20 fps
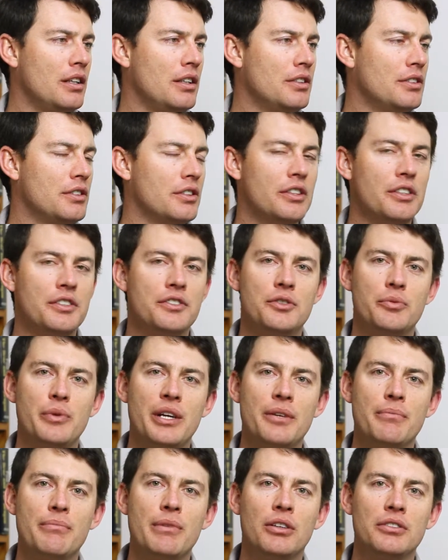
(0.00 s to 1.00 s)
It's a good
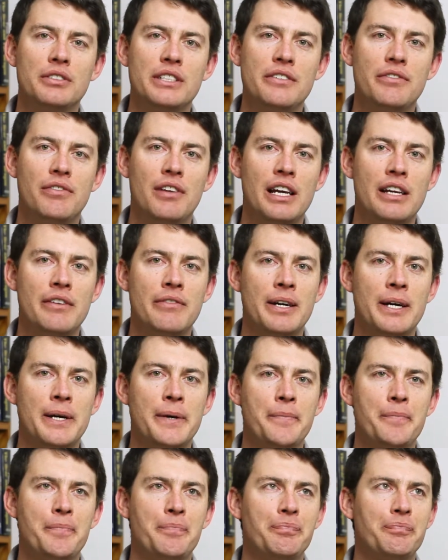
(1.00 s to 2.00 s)
sweet malty flavour.
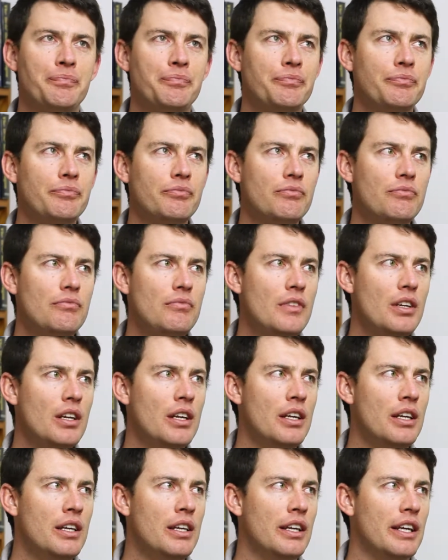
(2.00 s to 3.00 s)

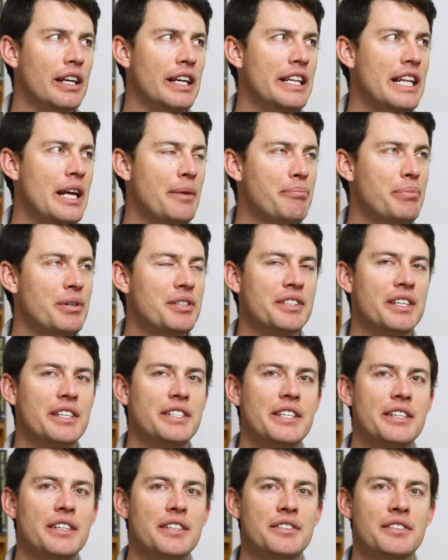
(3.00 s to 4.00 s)
Getting that
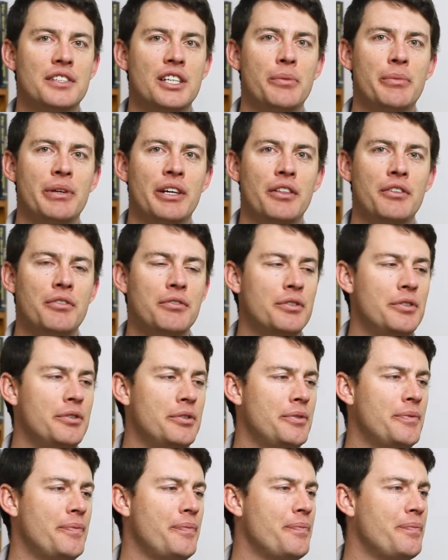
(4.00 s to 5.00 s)
biscuitiness coming through.
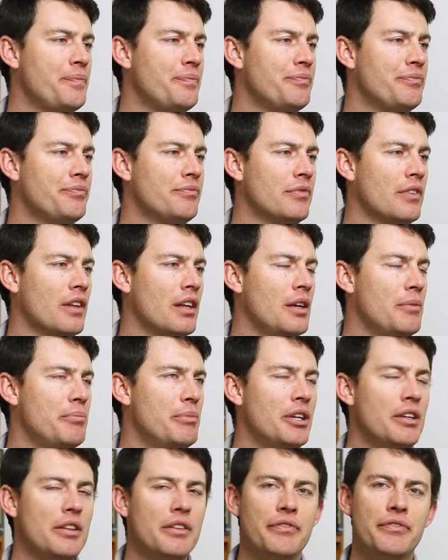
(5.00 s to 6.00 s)

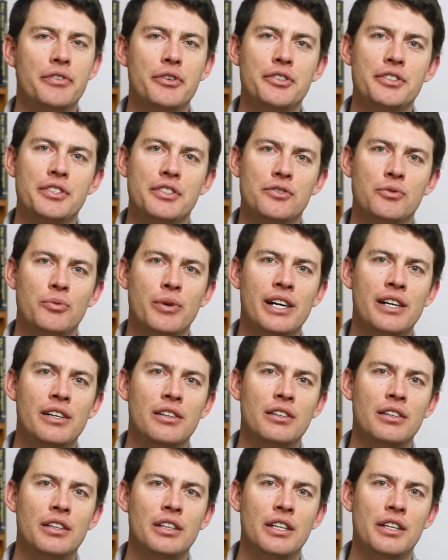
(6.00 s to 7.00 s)
Bit of the fruit as
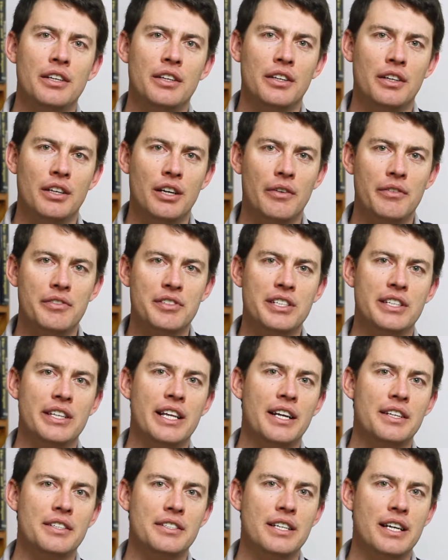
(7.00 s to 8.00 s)
well. Obviously
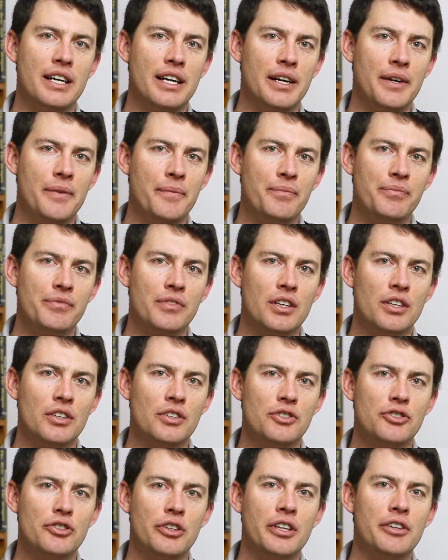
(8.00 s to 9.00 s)
that
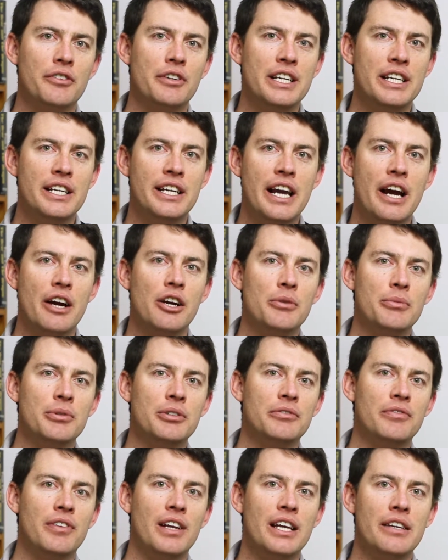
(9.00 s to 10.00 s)
sugary
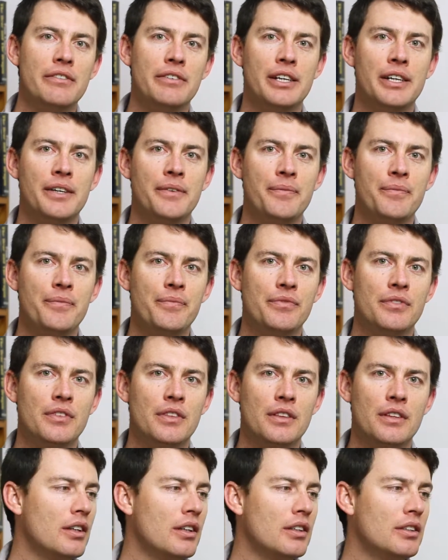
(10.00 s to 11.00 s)
caramel flavour.
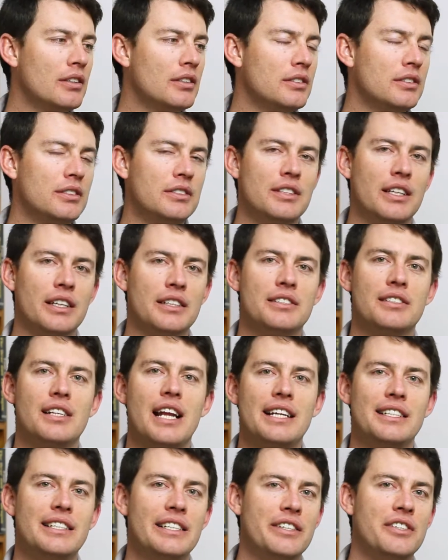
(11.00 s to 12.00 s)
It's like
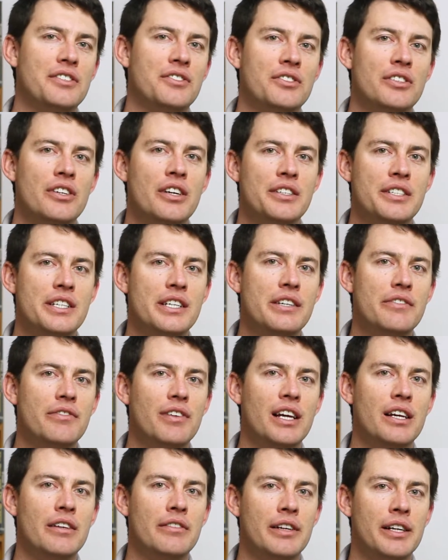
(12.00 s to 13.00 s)
slightly desserty
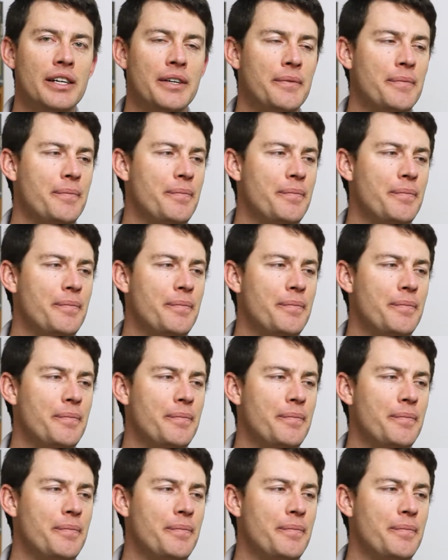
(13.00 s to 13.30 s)
flavour.